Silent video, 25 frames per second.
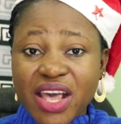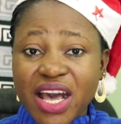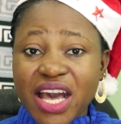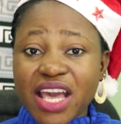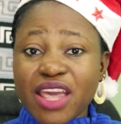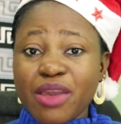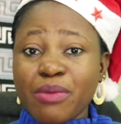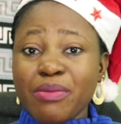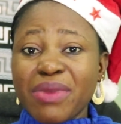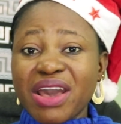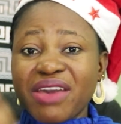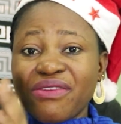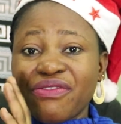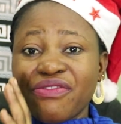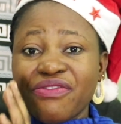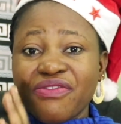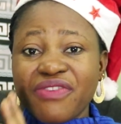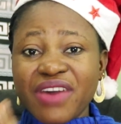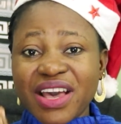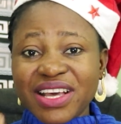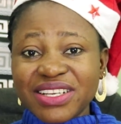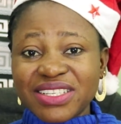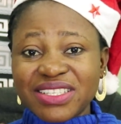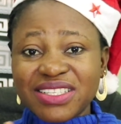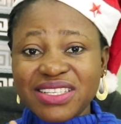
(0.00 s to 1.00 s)
And in my
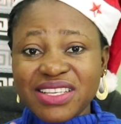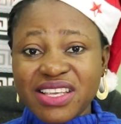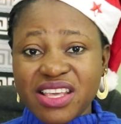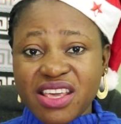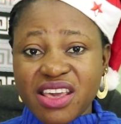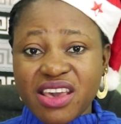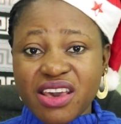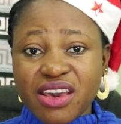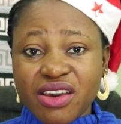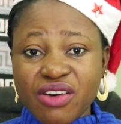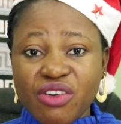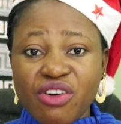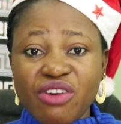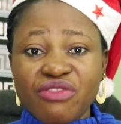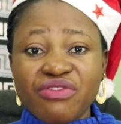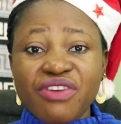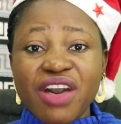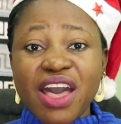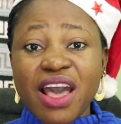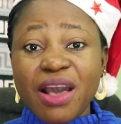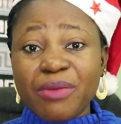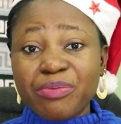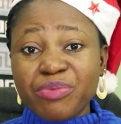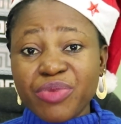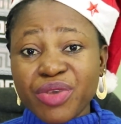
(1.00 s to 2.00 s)
first year of
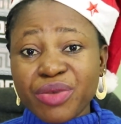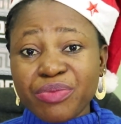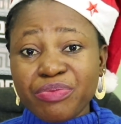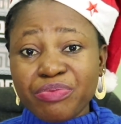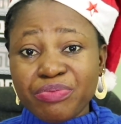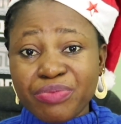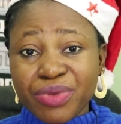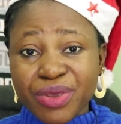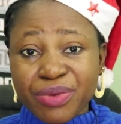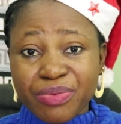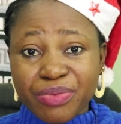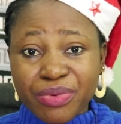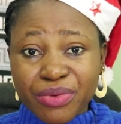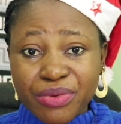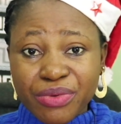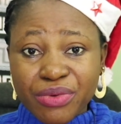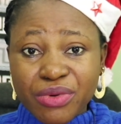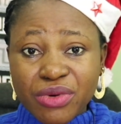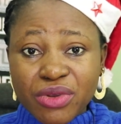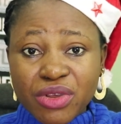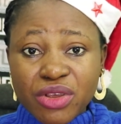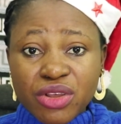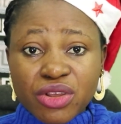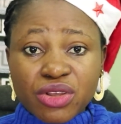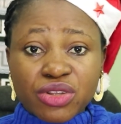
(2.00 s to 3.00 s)
helping
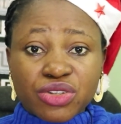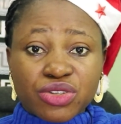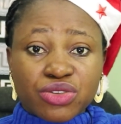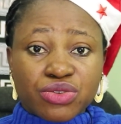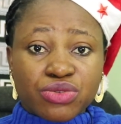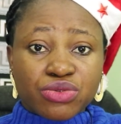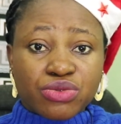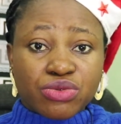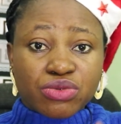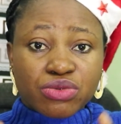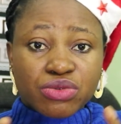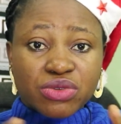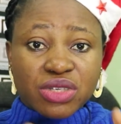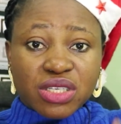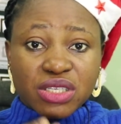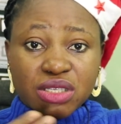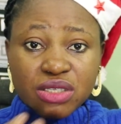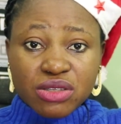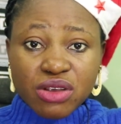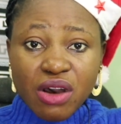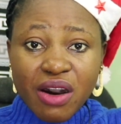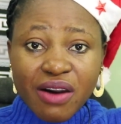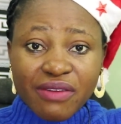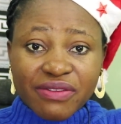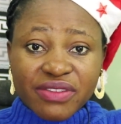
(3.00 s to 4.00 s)
people to
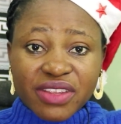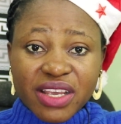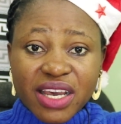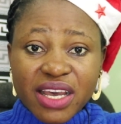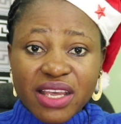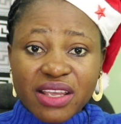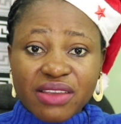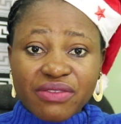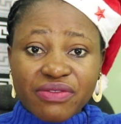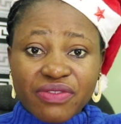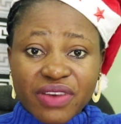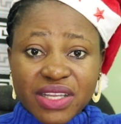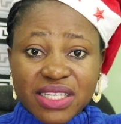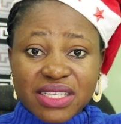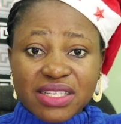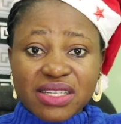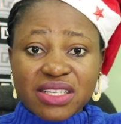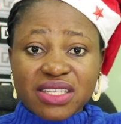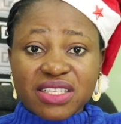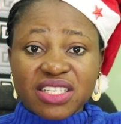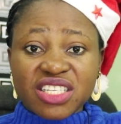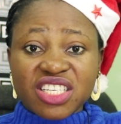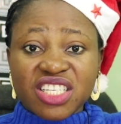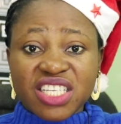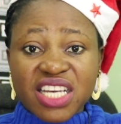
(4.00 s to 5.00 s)
solve their
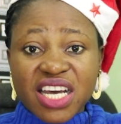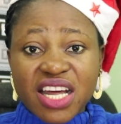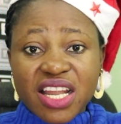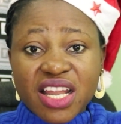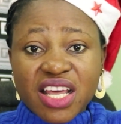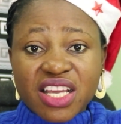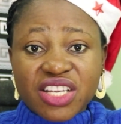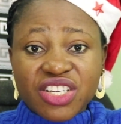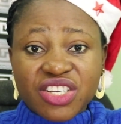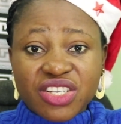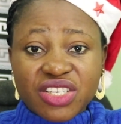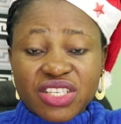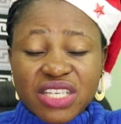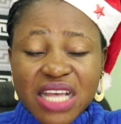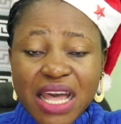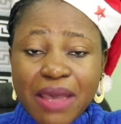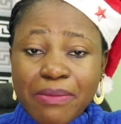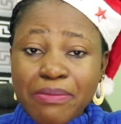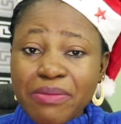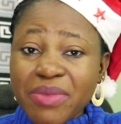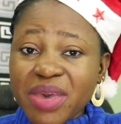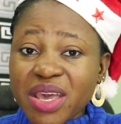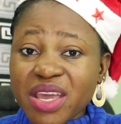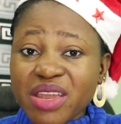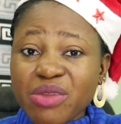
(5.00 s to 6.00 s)
infertility challenges, I
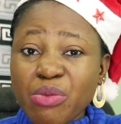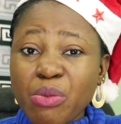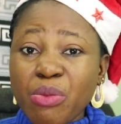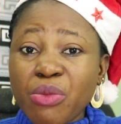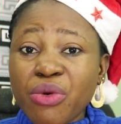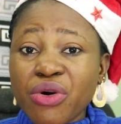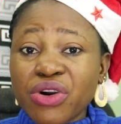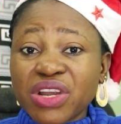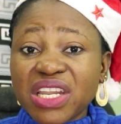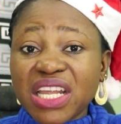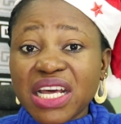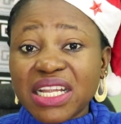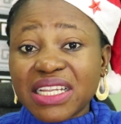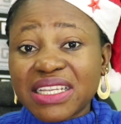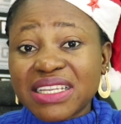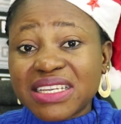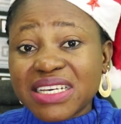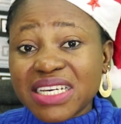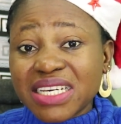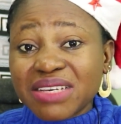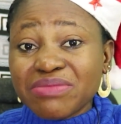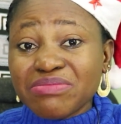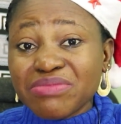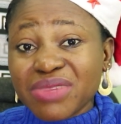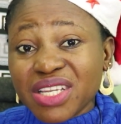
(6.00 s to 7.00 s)
made more than
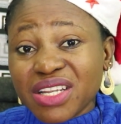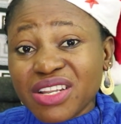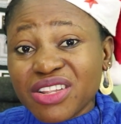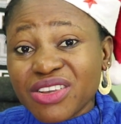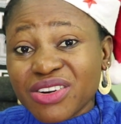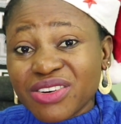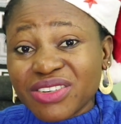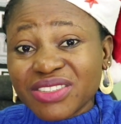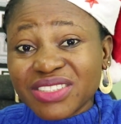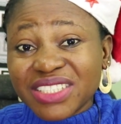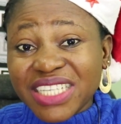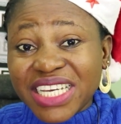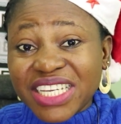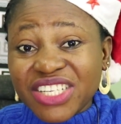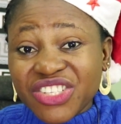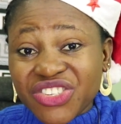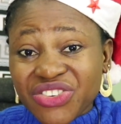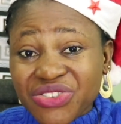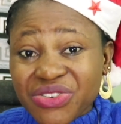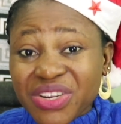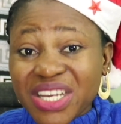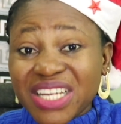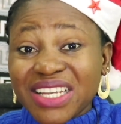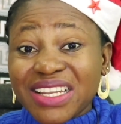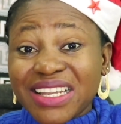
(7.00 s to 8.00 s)
10 million
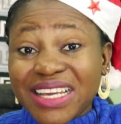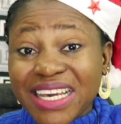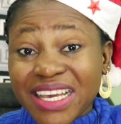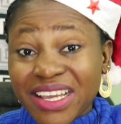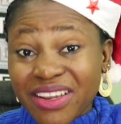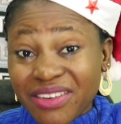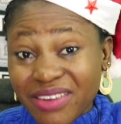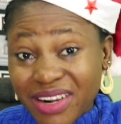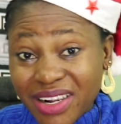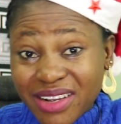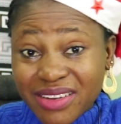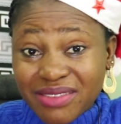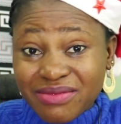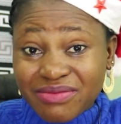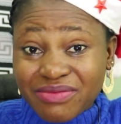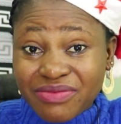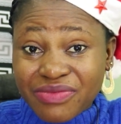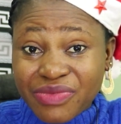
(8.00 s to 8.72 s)
Nigerian naira.